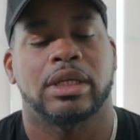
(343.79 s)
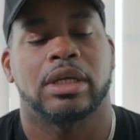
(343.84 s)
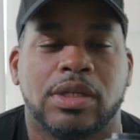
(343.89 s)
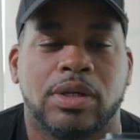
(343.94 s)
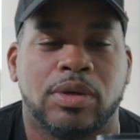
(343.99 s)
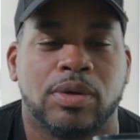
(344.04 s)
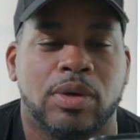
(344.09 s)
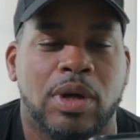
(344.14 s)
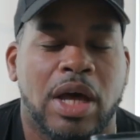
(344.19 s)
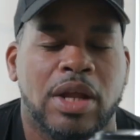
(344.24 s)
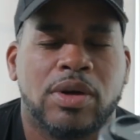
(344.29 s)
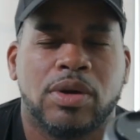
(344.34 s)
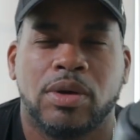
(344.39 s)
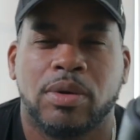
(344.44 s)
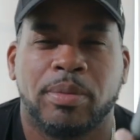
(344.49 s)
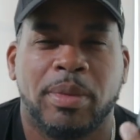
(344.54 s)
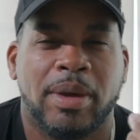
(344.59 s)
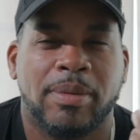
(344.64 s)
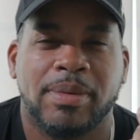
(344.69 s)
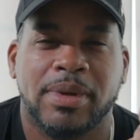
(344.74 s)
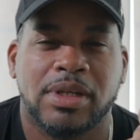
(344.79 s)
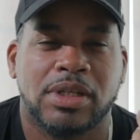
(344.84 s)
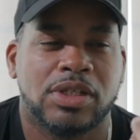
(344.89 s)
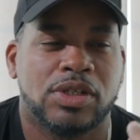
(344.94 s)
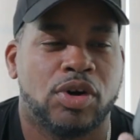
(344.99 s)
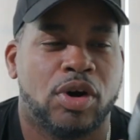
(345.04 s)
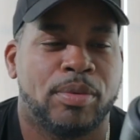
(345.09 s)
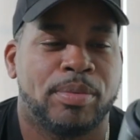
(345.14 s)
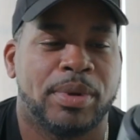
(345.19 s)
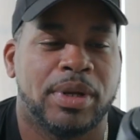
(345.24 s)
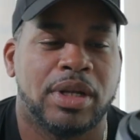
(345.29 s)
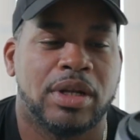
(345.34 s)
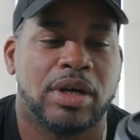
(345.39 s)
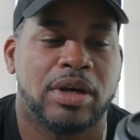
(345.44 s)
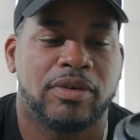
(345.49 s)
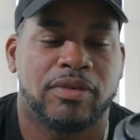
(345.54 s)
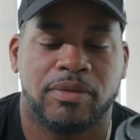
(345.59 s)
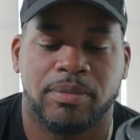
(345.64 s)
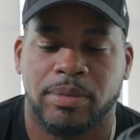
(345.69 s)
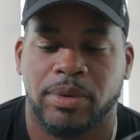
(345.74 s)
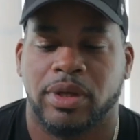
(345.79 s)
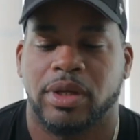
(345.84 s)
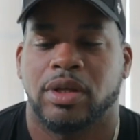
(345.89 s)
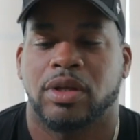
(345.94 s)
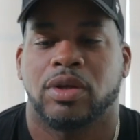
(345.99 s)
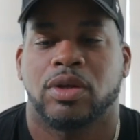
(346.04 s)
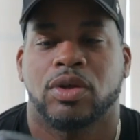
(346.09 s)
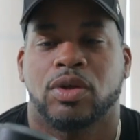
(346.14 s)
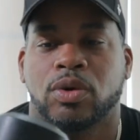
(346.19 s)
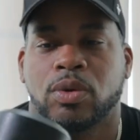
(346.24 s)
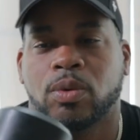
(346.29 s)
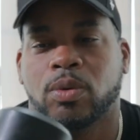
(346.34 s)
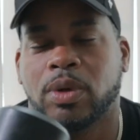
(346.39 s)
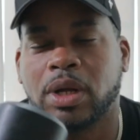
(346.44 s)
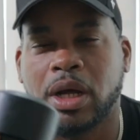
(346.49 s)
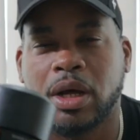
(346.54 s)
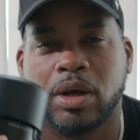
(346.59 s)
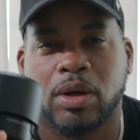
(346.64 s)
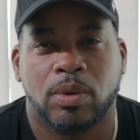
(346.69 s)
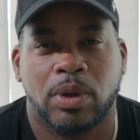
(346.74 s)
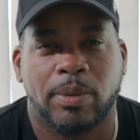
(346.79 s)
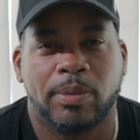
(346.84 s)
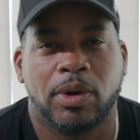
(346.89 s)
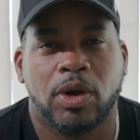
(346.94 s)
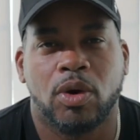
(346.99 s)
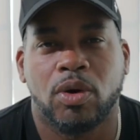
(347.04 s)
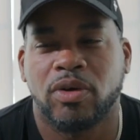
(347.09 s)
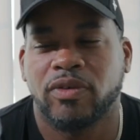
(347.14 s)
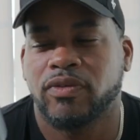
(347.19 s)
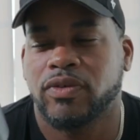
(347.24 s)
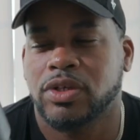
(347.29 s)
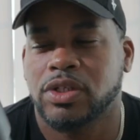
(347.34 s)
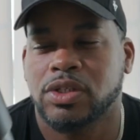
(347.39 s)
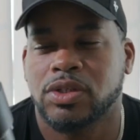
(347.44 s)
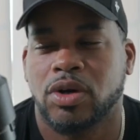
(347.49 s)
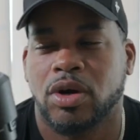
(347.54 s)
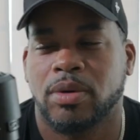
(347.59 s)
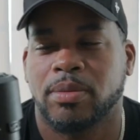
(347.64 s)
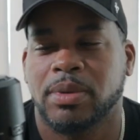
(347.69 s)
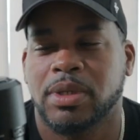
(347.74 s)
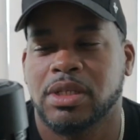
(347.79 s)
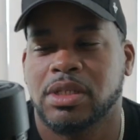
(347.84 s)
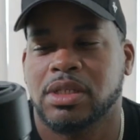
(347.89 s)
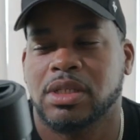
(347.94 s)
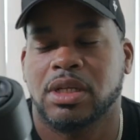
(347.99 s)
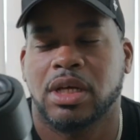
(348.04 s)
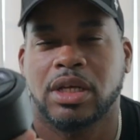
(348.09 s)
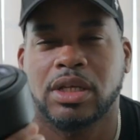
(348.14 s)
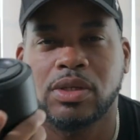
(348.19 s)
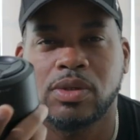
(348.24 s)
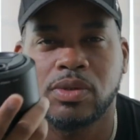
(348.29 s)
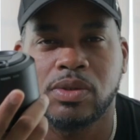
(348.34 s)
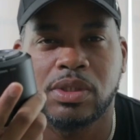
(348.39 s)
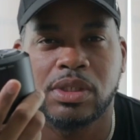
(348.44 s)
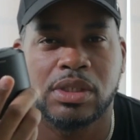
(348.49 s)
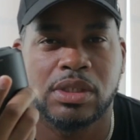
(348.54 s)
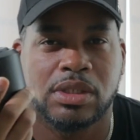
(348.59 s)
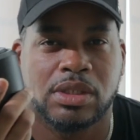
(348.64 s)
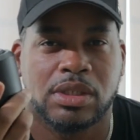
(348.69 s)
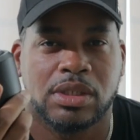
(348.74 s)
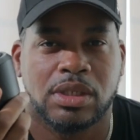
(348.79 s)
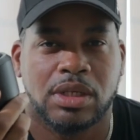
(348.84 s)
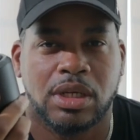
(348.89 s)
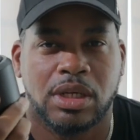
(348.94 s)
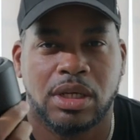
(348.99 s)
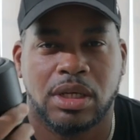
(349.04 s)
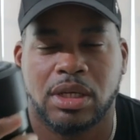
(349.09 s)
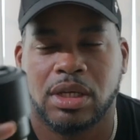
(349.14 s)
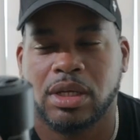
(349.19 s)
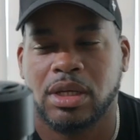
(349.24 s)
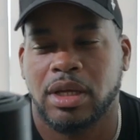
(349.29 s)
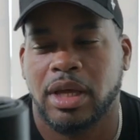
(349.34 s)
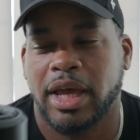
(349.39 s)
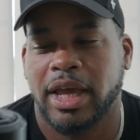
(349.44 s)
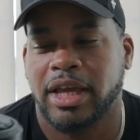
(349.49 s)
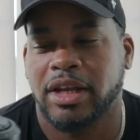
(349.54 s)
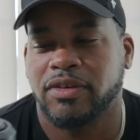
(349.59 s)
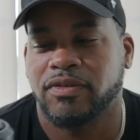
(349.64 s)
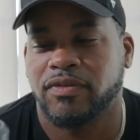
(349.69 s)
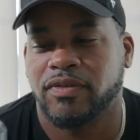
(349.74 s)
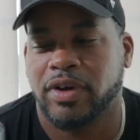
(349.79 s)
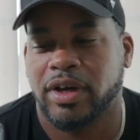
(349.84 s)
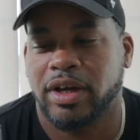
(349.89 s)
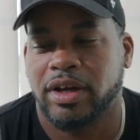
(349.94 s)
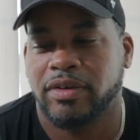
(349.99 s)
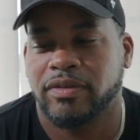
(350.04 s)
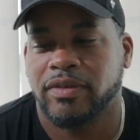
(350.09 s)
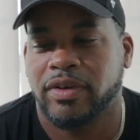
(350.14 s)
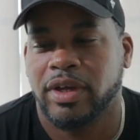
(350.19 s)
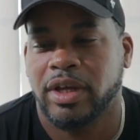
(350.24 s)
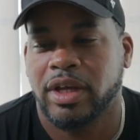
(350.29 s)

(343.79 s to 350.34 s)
So I don't know, maybe it's sharp enough, but when I'm going for sharpness, I use this 85.